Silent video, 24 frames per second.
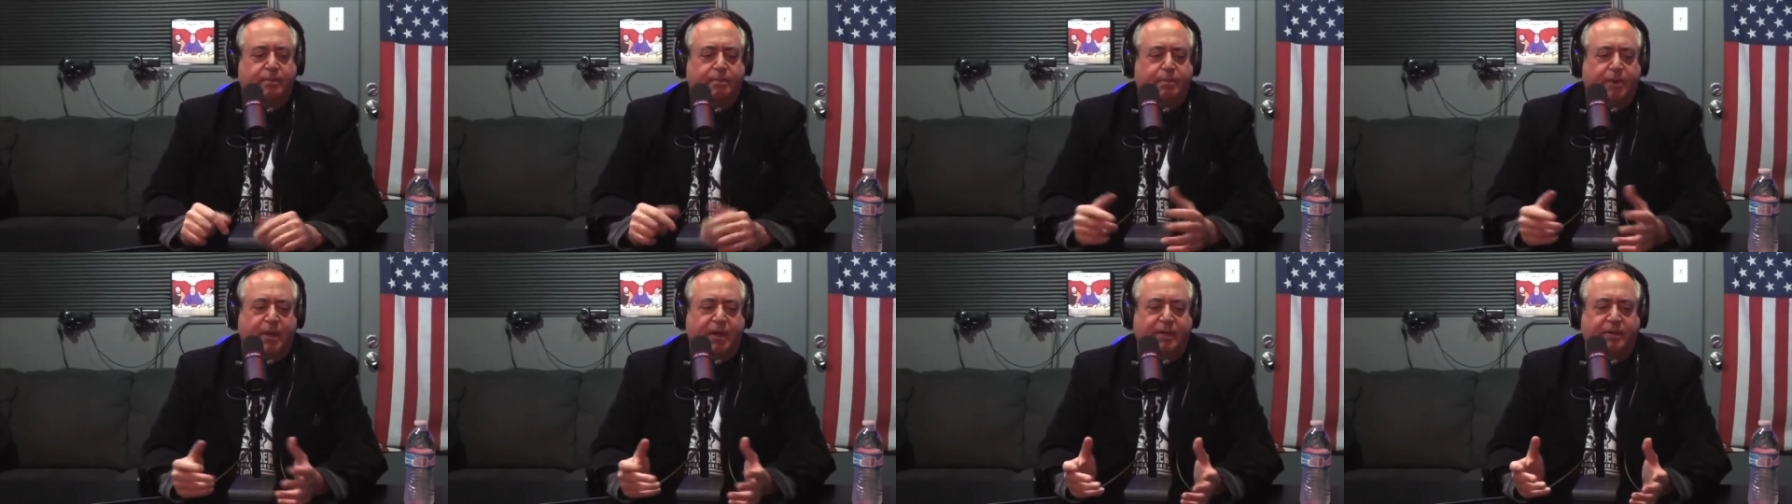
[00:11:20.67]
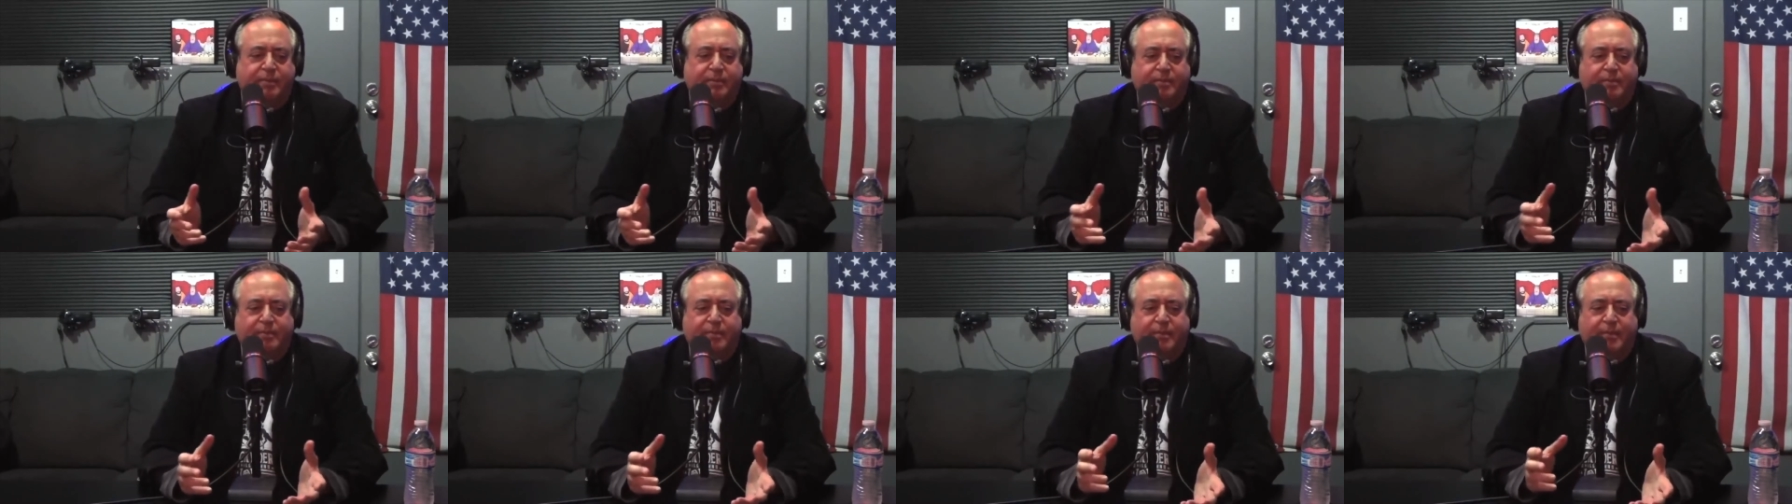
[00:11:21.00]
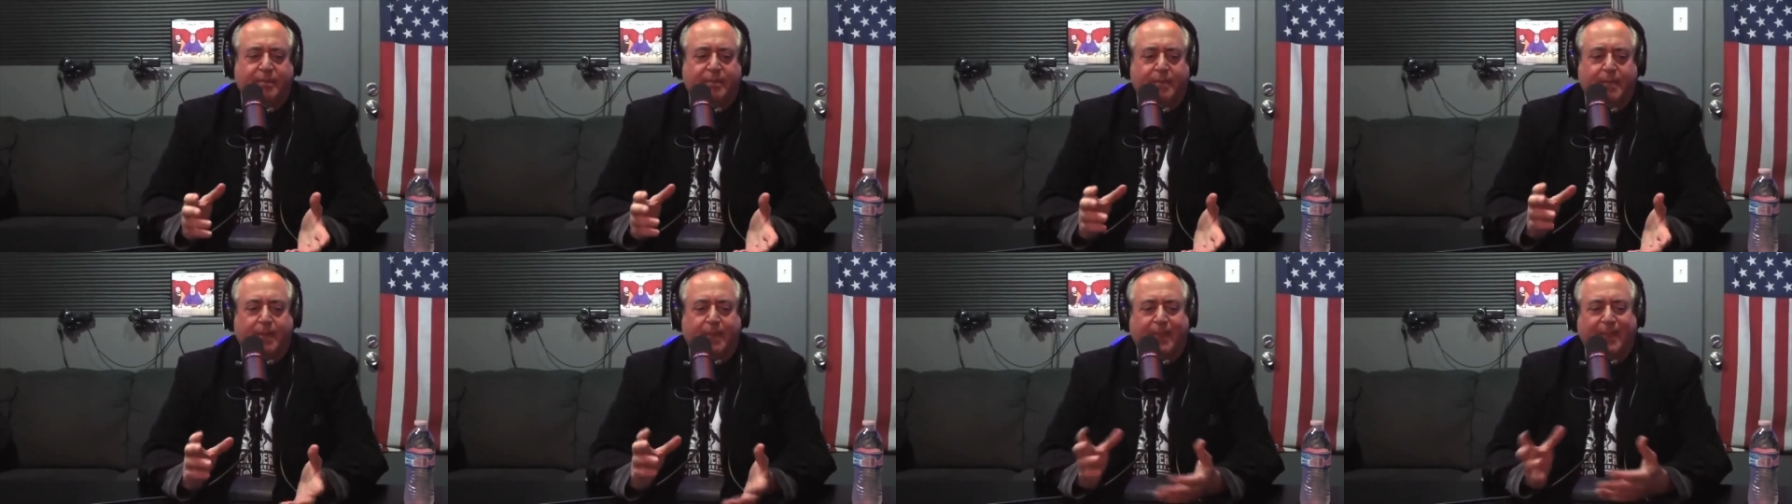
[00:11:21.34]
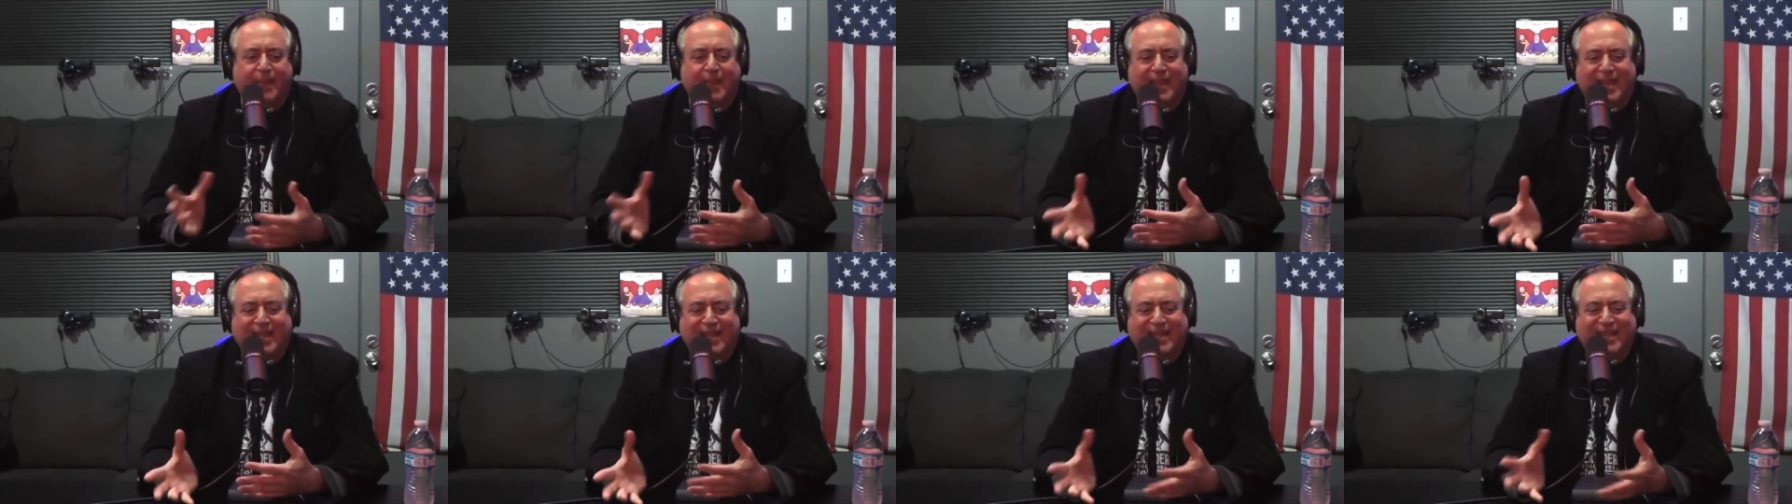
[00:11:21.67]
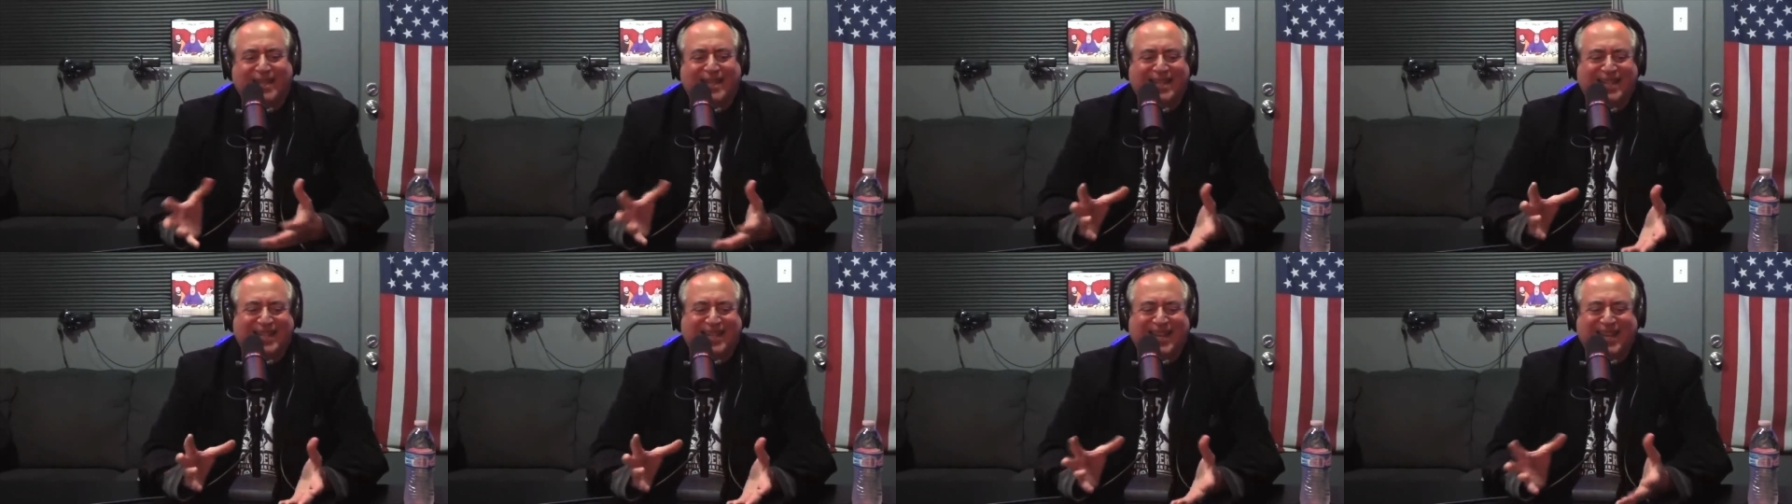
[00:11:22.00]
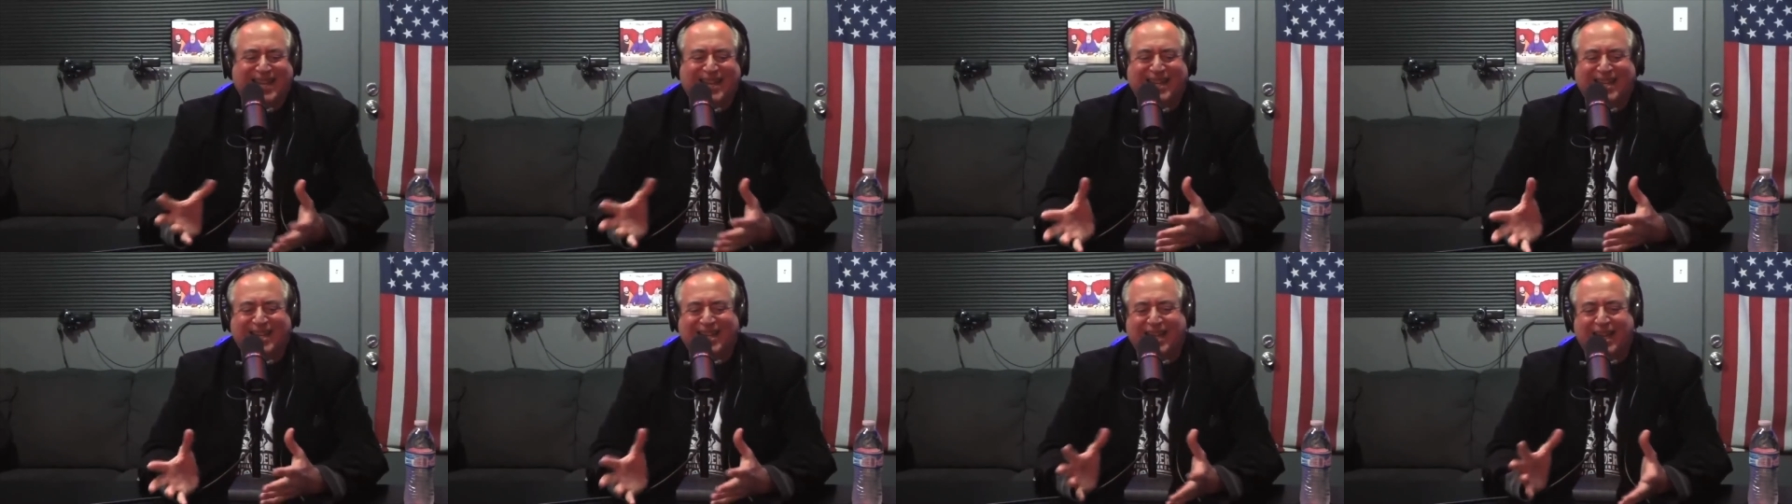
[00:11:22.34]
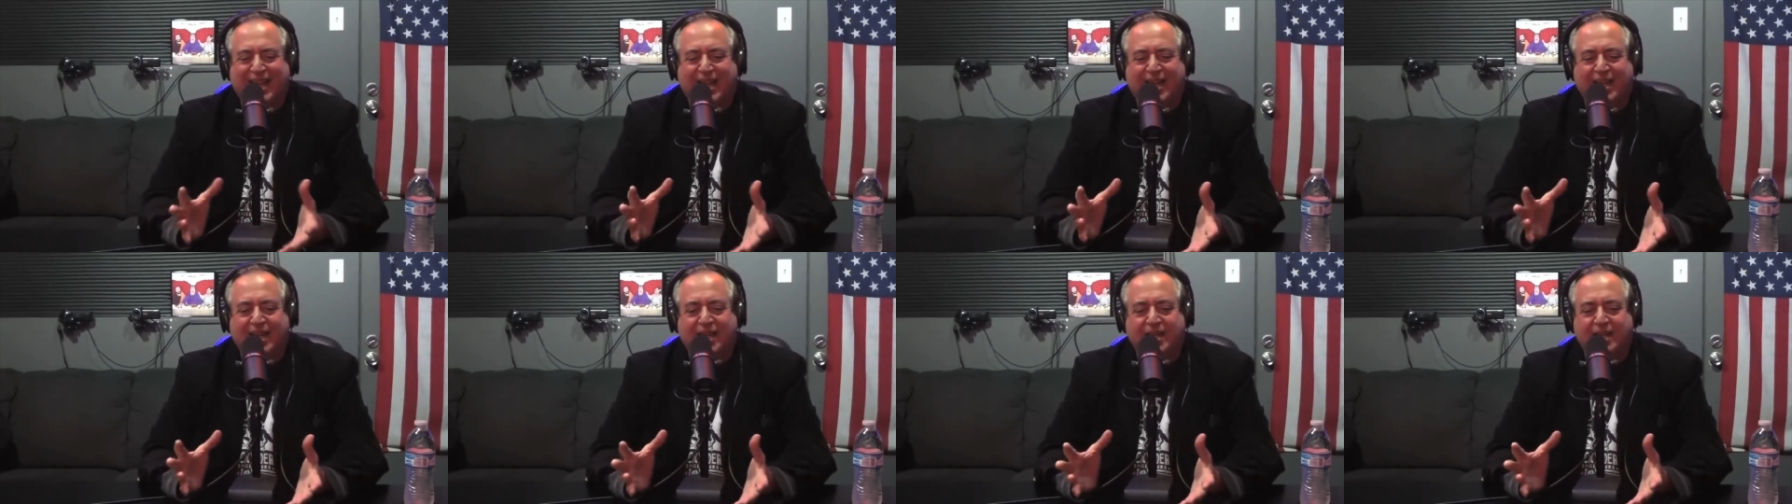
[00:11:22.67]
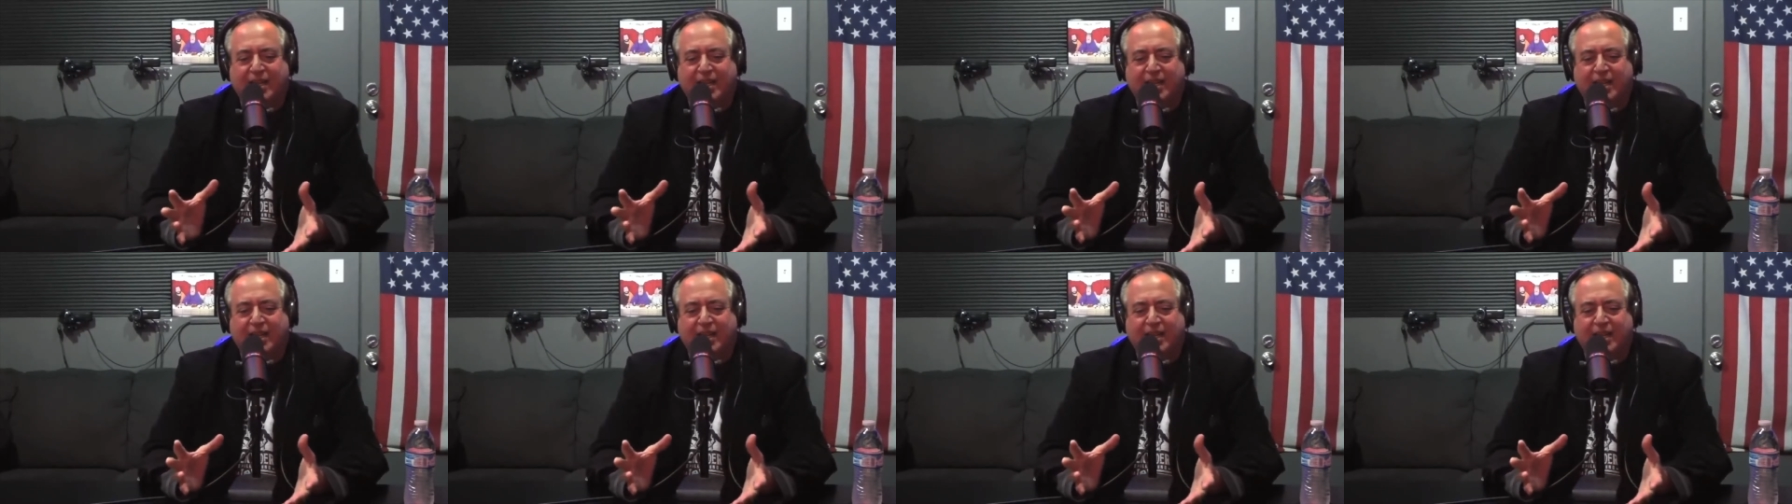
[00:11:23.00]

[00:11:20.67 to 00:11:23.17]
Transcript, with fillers: But again, I,